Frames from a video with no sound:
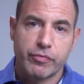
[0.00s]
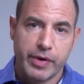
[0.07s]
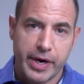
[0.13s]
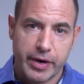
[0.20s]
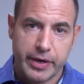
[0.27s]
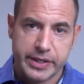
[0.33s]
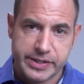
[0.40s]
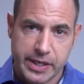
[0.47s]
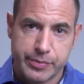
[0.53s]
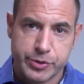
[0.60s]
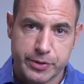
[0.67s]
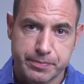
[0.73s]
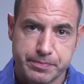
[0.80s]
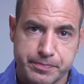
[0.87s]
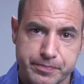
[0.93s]
rare
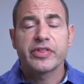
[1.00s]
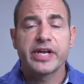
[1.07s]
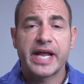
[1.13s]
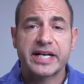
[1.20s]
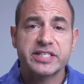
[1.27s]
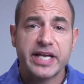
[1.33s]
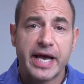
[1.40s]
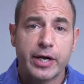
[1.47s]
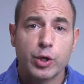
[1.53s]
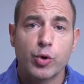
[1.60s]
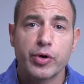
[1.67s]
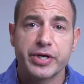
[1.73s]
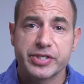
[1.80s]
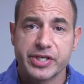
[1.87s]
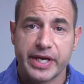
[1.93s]
exception. The next
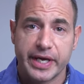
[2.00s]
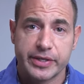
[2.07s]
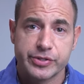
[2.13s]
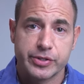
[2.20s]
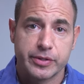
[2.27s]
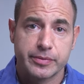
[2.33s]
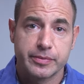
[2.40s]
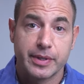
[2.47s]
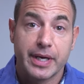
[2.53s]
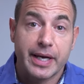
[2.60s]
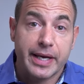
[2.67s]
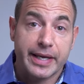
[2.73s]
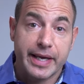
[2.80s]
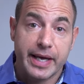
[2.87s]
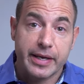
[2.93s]
category is cancer.
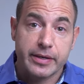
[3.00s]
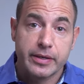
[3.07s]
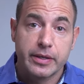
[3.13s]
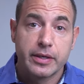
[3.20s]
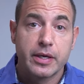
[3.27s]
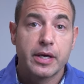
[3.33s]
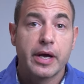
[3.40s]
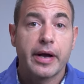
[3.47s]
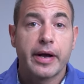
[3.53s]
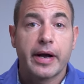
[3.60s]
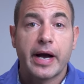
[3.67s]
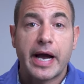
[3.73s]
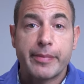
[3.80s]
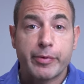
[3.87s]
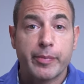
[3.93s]
Again,
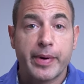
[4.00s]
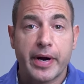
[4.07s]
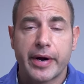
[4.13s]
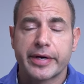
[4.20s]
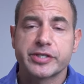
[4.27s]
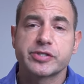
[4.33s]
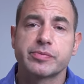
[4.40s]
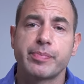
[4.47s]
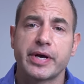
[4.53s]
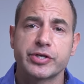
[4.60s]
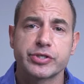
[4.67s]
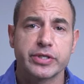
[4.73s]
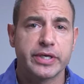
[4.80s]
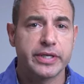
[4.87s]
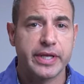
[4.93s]
hyperbaric,
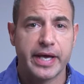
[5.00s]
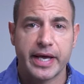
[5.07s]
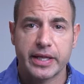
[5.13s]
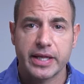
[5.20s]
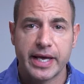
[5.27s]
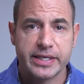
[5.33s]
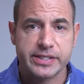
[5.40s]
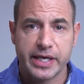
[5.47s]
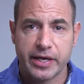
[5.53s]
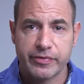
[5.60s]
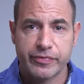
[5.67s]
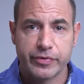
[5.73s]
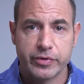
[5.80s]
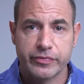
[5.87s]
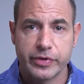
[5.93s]
especially in the last
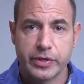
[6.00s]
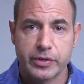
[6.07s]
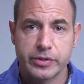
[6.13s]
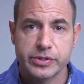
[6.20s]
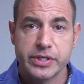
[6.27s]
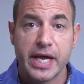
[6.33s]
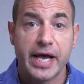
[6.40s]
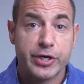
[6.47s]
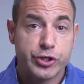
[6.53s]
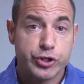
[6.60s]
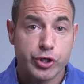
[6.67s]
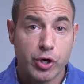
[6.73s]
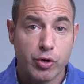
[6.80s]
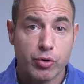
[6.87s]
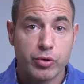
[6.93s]
handful of years, has
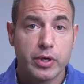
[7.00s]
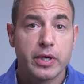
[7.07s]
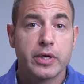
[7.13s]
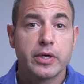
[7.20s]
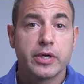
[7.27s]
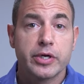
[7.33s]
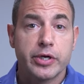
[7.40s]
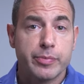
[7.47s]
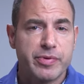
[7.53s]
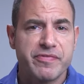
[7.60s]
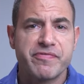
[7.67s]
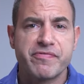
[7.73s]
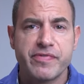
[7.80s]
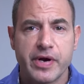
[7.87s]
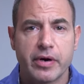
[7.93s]
shown could be
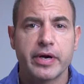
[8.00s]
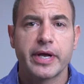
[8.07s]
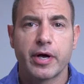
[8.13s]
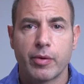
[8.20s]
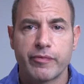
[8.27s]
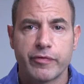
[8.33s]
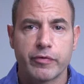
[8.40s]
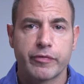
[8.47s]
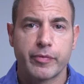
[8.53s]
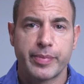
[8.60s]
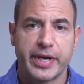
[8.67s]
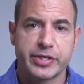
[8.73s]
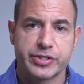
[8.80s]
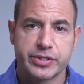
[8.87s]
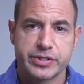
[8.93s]
very helpful for
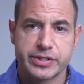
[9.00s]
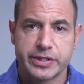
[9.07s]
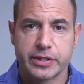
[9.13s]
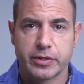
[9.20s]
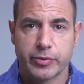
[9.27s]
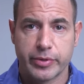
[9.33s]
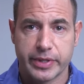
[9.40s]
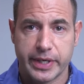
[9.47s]
patients dealing with